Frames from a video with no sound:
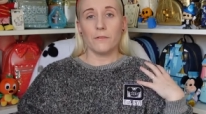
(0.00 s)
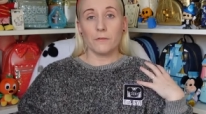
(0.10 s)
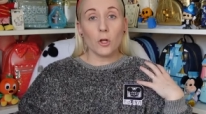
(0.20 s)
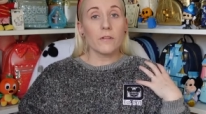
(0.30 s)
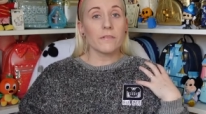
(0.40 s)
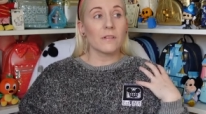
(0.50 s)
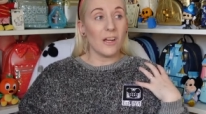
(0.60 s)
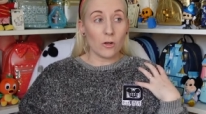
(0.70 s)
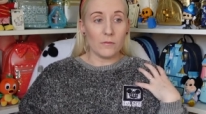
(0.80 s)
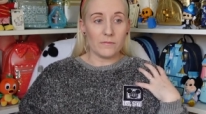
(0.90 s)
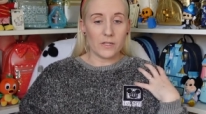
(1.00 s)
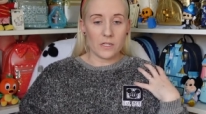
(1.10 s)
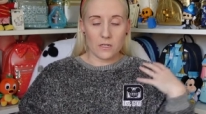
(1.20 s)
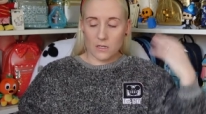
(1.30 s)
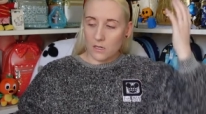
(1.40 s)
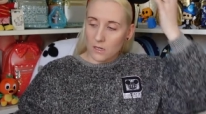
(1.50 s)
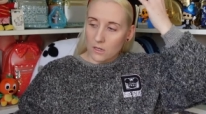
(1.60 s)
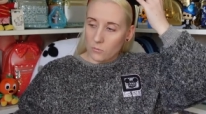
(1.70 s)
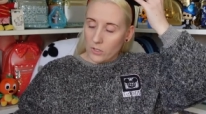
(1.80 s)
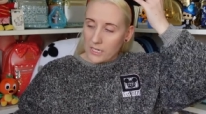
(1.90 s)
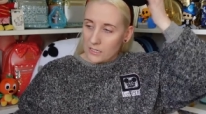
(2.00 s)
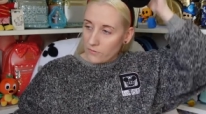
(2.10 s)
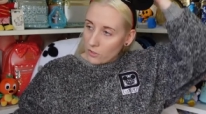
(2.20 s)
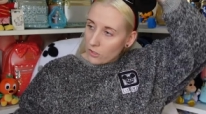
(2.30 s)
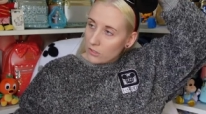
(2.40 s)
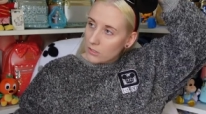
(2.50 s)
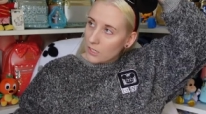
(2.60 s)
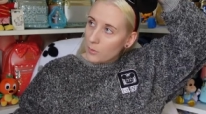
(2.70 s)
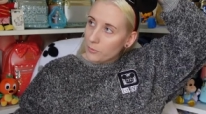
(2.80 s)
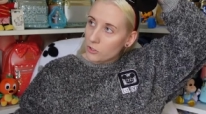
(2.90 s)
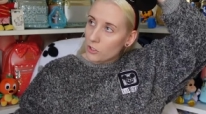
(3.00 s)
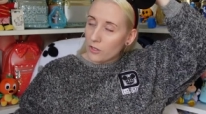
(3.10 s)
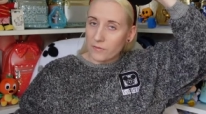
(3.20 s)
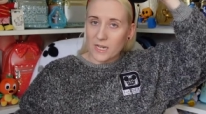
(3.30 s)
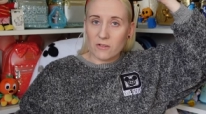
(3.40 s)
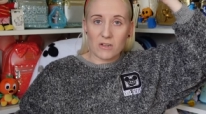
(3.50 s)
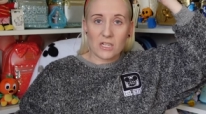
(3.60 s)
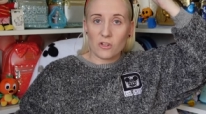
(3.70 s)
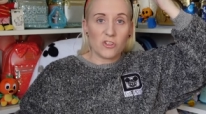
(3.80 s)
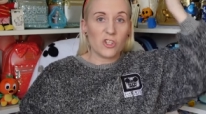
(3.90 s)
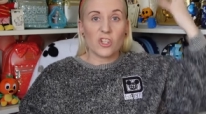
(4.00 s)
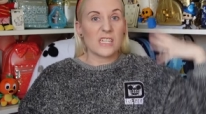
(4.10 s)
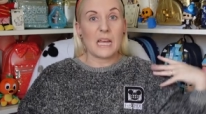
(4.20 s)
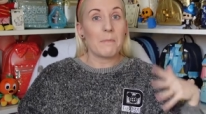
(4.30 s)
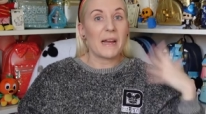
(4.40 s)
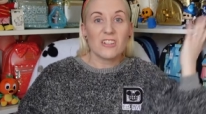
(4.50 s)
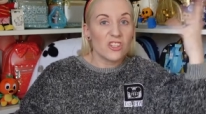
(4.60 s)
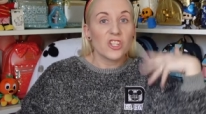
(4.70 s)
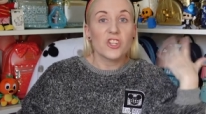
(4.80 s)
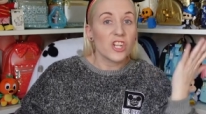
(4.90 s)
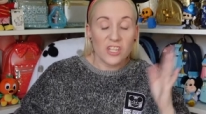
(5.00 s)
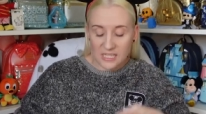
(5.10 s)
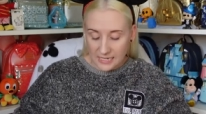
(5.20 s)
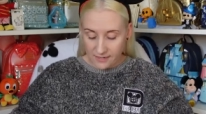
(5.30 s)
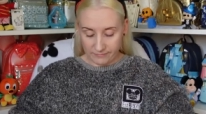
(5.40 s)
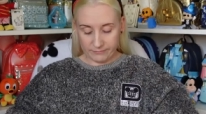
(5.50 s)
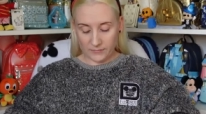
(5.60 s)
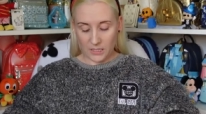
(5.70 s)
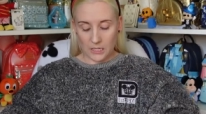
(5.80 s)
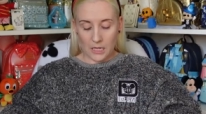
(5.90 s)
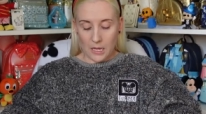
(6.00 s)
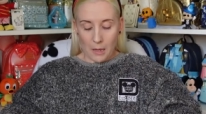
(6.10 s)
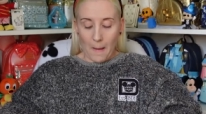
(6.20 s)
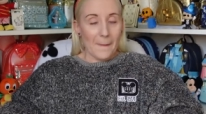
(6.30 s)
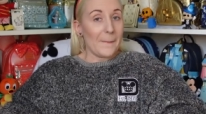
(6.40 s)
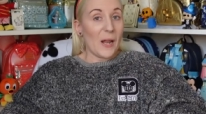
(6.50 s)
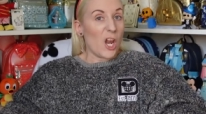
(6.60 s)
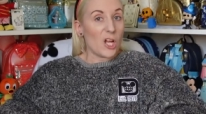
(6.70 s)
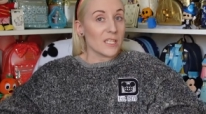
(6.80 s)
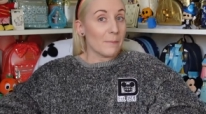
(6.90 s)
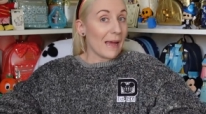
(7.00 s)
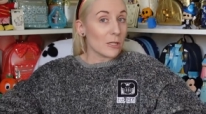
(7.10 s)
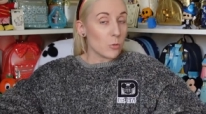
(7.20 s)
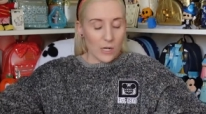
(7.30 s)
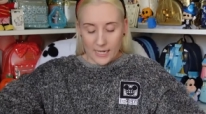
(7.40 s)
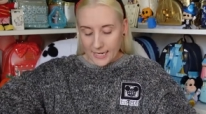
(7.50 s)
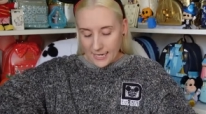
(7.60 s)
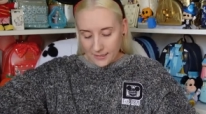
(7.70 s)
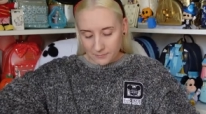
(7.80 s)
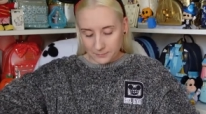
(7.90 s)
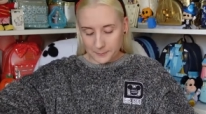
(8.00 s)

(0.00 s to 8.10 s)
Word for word: fluff and comfort. What ears have I got? I think I put the Darth Vader ears on just because they match the jersey. I like to match when I can.